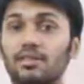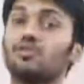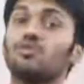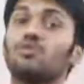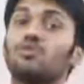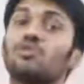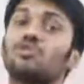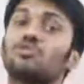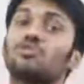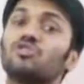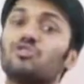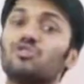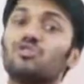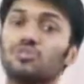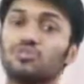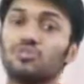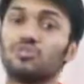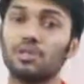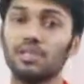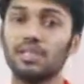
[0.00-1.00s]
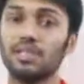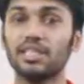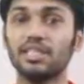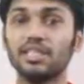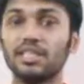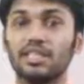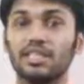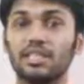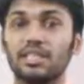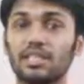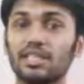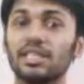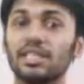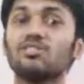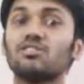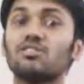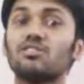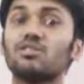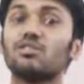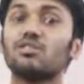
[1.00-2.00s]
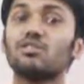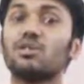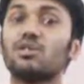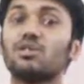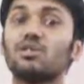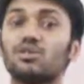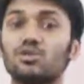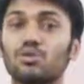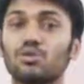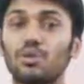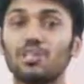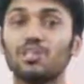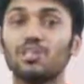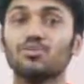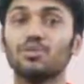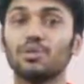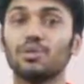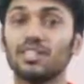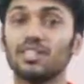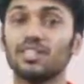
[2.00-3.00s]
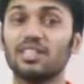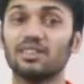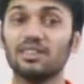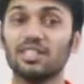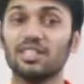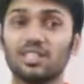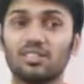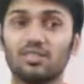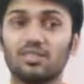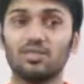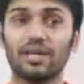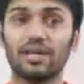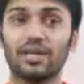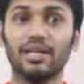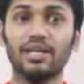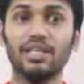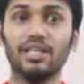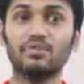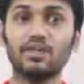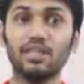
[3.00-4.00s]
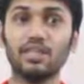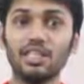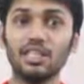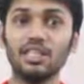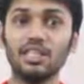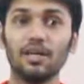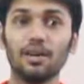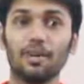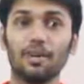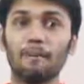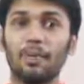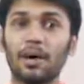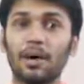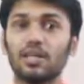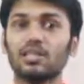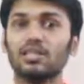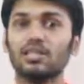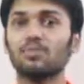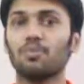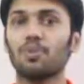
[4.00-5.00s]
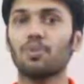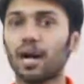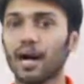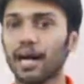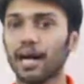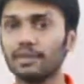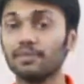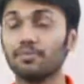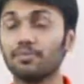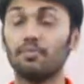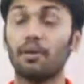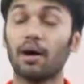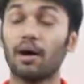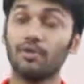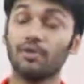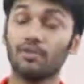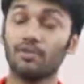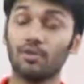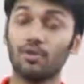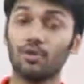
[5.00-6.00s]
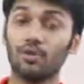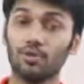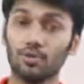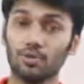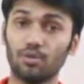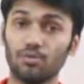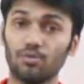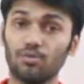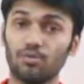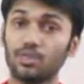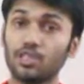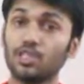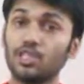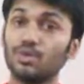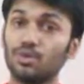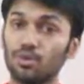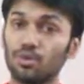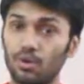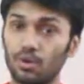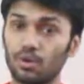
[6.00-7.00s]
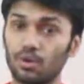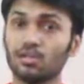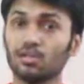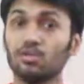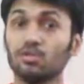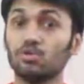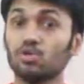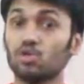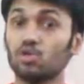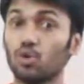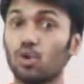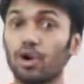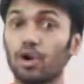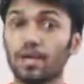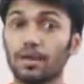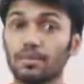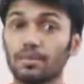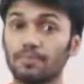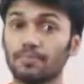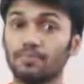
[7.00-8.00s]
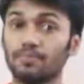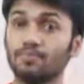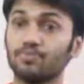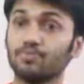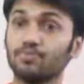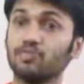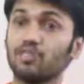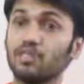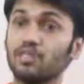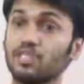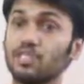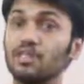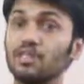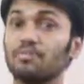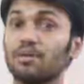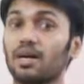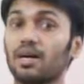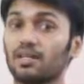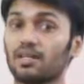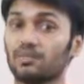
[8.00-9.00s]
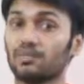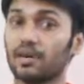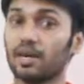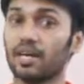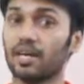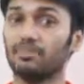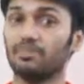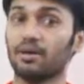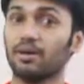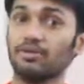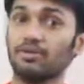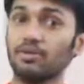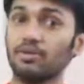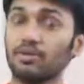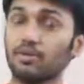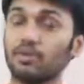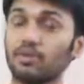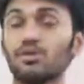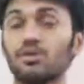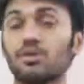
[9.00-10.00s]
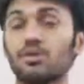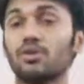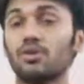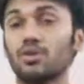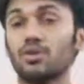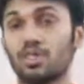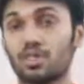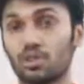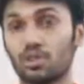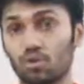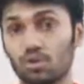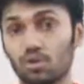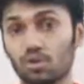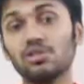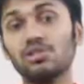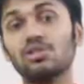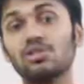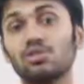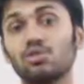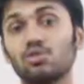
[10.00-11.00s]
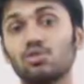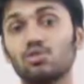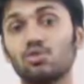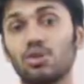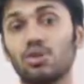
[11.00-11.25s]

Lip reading: If you want to speak it in English, we usually speak it this way: 3 multiplied by 4 equals 12. 3 multiplied by 4 equals